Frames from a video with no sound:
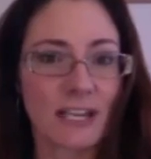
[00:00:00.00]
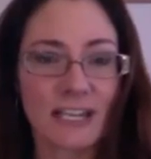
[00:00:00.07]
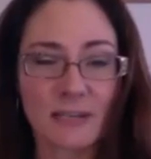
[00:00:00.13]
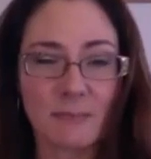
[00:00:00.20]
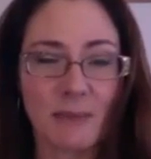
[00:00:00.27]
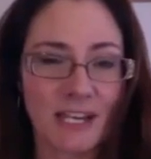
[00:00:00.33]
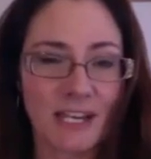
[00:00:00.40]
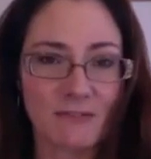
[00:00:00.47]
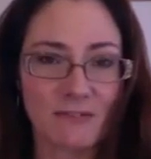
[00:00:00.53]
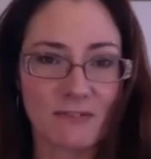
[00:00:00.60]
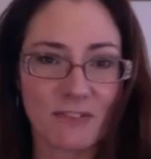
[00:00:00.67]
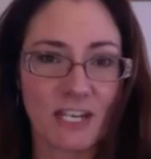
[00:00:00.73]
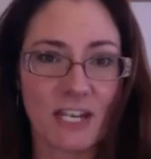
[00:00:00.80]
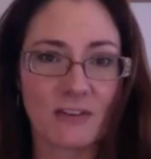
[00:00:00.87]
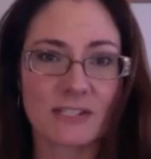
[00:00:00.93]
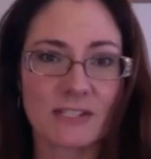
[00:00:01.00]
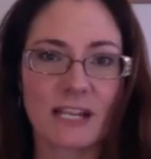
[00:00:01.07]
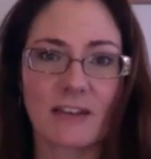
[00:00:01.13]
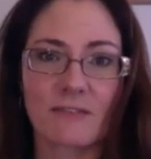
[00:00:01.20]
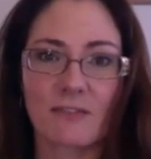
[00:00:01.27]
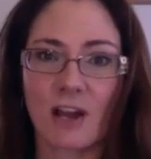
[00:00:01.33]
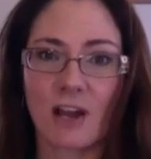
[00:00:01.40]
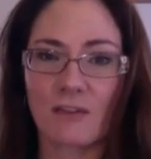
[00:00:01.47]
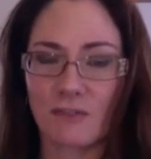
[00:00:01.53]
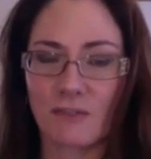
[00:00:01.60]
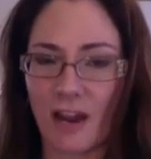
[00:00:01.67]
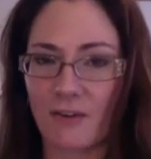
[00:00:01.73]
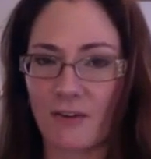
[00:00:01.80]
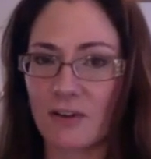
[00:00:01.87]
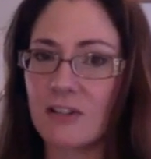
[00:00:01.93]
independent videos that have gone
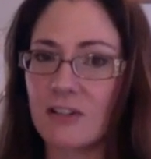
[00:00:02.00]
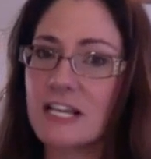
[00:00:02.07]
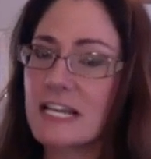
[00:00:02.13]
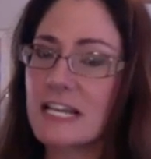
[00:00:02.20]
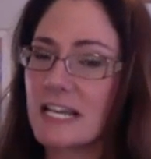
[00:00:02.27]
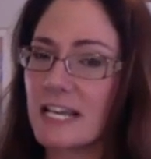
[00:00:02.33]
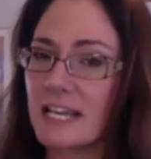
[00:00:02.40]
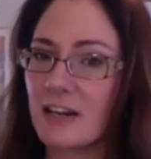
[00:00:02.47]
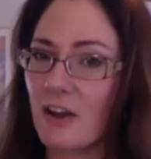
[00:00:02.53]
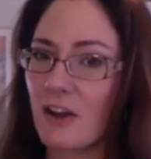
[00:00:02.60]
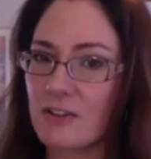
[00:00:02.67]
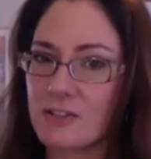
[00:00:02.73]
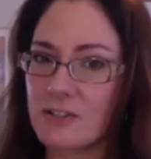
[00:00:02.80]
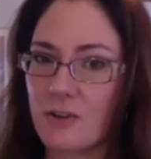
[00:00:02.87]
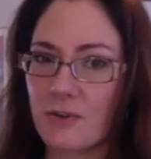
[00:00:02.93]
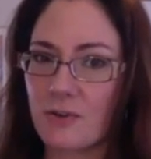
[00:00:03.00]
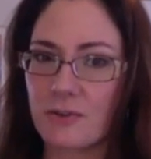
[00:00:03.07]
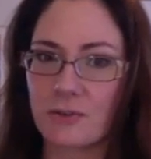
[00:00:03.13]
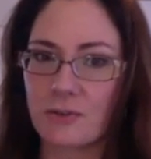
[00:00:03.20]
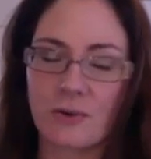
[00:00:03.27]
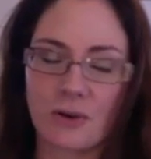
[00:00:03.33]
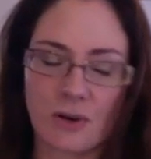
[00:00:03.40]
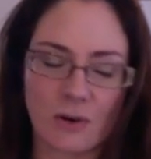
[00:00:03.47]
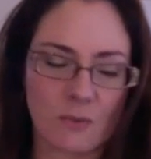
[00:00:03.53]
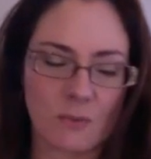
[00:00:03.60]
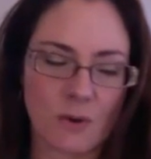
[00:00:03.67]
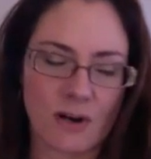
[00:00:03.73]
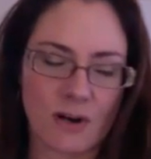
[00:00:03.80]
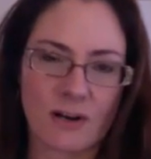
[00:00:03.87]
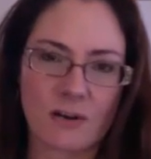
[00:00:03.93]
viral, and also through her
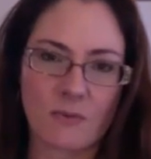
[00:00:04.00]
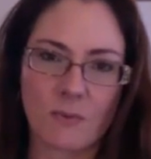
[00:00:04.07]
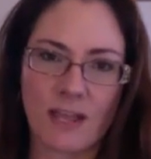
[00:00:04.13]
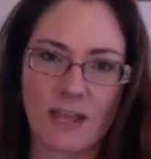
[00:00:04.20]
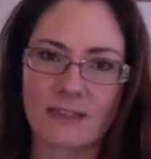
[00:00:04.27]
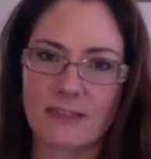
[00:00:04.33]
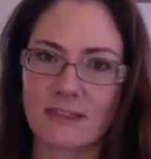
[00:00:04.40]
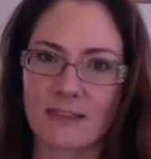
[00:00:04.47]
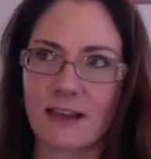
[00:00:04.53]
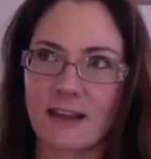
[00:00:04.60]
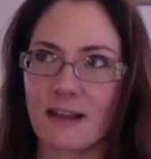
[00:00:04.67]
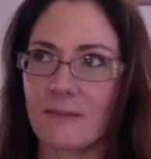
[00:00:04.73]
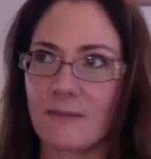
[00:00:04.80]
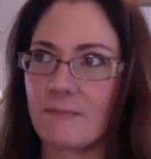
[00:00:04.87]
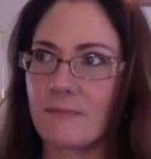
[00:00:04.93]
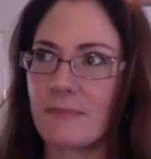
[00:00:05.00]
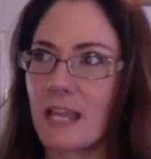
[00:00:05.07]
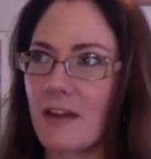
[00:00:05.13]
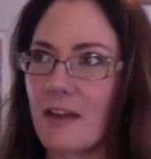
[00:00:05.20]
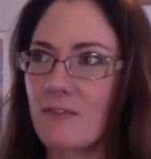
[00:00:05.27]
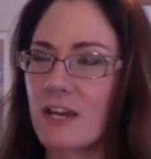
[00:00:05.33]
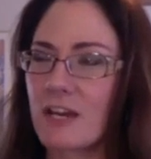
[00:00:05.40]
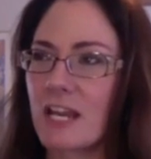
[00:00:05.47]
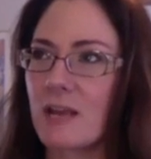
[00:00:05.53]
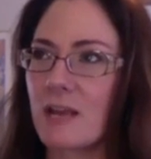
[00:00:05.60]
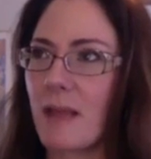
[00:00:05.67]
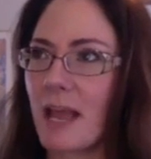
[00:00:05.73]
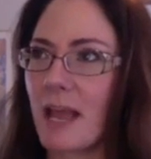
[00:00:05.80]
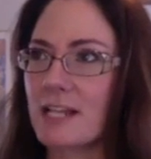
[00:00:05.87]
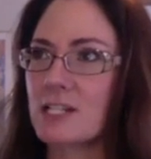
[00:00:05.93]
work with every
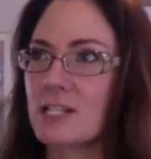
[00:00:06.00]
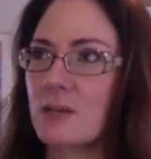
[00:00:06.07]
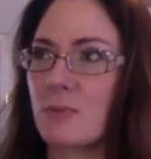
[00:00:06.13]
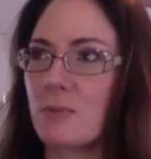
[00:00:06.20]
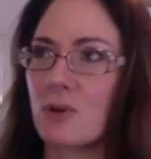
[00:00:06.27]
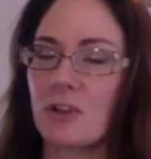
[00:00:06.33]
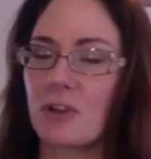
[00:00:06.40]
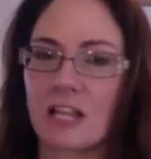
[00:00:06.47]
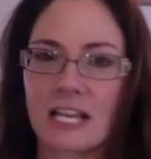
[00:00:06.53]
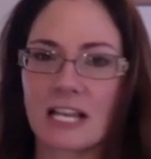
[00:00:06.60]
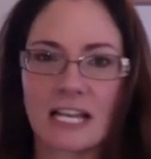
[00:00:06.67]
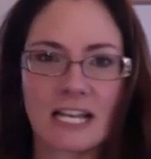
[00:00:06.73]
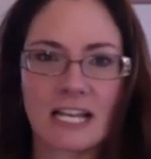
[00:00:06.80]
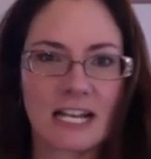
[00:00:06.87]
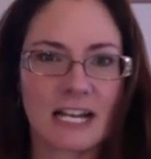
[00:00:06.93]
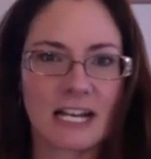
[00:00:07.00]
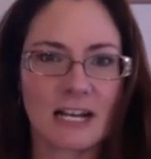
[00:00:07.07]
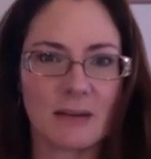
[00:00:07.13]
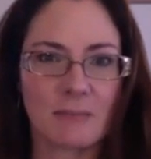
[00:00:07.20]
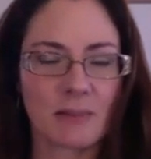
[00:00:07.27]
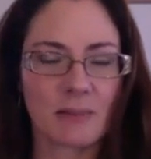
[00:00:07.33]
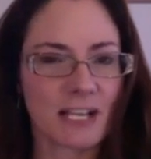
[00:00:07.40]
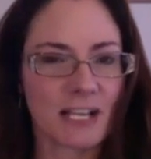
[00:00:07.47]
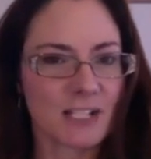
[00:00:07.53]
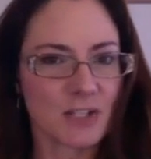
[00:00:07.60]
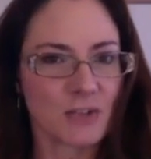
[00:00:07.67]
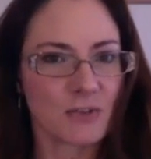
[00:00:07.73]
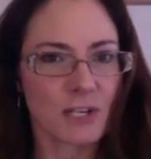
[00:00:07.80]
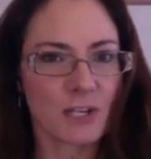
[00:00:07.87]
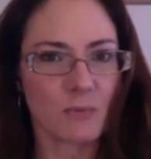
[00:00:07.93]
imaginable place
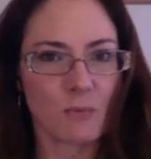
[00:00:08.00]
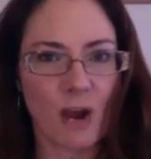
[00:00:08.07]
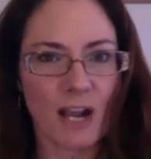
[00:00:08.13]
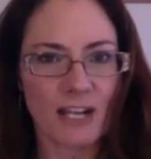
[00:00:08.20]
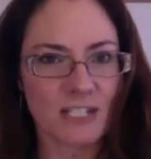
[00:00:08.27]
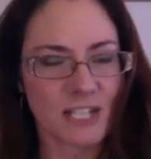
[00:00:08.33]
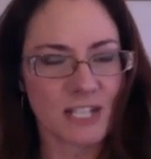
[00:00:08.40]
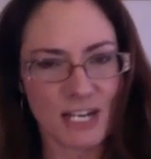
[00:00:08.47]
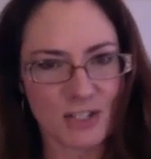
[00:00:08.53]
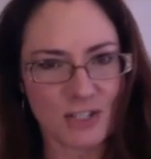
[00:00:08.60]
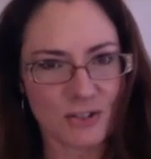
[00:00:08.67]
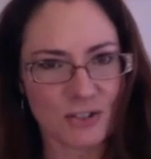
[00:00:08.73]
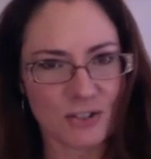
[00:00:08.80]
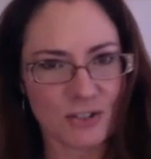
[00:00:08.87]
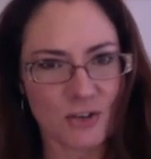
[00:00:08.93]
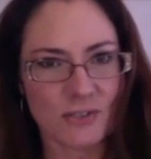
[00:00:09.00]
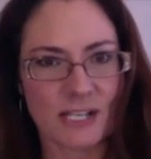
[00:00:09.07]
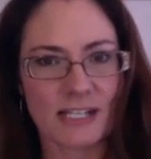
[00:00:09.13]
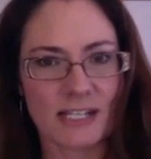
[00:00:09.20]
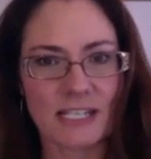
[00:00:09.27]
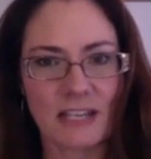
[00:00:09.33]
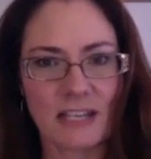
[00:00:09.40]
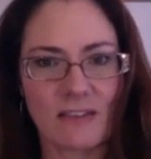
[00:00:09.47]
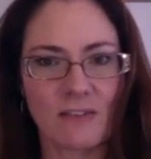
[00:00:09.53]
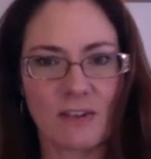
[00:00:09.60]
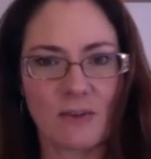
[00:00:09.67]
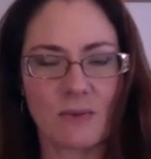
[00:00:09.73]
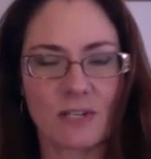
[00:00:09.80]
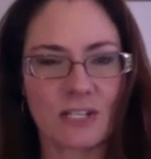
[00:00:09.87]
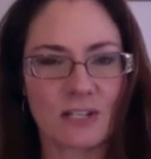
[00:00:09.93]
you can watch nature shows on
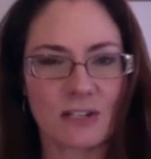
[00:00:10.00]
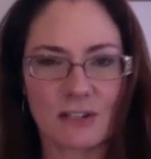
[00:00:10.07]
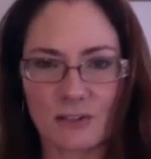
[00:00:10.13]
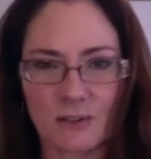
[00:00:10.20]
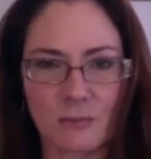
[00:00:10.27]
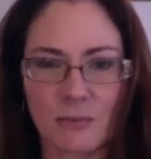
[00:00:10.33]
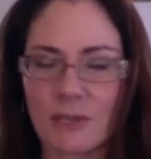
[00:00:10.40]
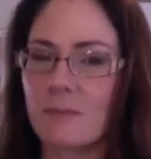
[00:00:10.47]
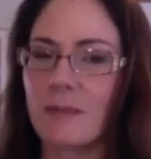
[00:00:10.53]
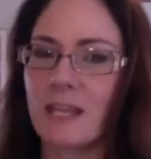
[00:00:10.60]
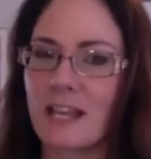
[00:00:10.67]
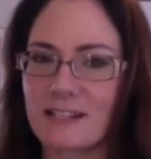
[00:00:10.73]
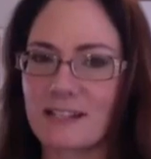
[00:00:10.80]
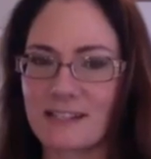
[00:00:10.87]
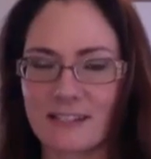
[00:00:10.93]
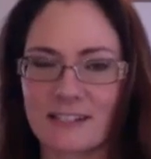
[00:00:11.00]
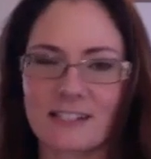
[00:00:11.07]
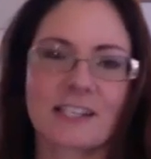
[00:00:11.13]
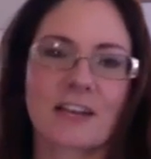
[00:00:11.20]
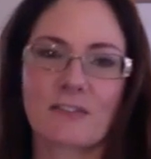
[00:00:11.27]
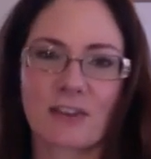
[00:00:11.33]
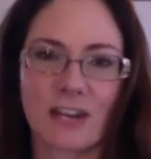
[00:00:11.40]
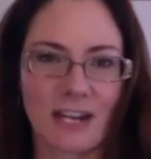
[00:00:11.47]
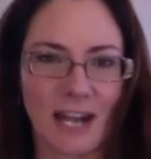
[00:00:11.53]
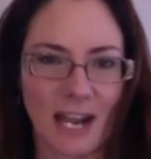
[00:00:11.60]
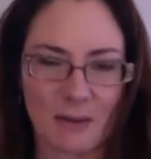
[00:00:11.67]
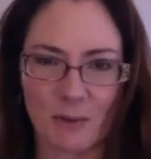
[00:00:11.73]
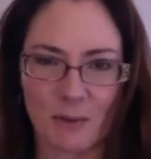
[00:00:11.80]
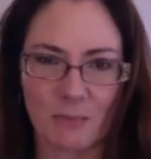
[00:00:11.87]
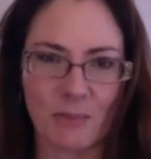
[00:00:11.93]
TV, which include PBS and Discovery and
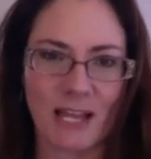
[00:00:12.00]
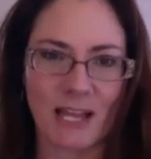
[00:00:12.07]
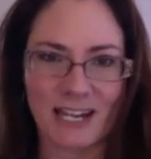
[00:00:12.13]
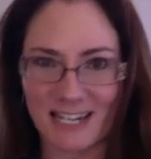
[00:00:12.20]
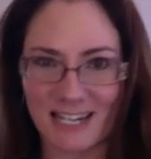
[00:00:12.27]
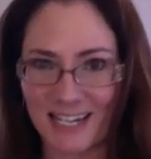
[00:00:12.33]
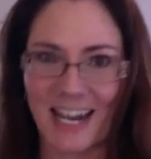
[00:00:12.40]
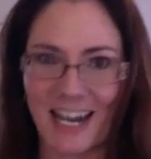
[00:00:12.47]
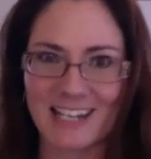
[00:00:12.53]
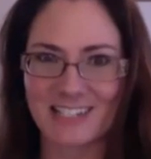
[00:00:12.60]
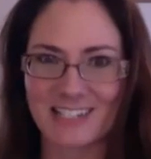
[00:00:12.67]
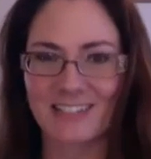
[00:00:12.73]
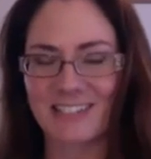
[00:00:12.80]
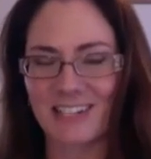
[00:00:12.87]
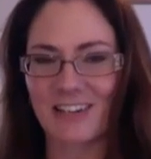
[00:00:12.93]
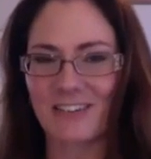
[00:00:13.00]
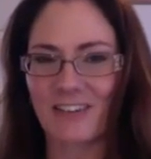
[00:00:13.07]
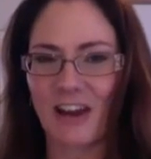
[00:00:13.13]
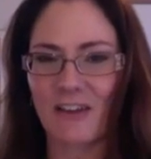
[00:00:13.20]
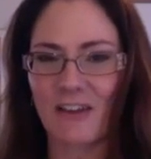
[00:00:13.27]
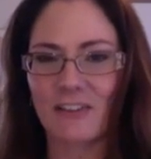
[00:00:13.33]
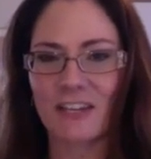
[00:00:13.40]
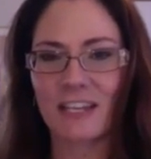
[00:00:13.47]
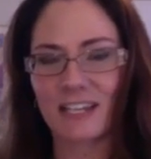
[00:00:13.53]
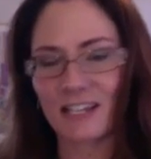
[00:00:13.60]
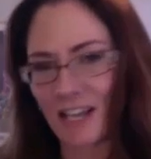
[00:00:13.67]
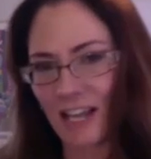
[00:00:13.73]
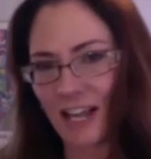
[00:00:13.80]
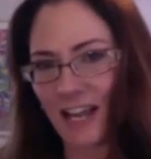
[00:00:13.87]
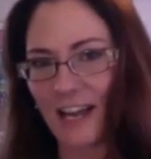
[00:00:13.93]
Animal Planet and National Geographic, and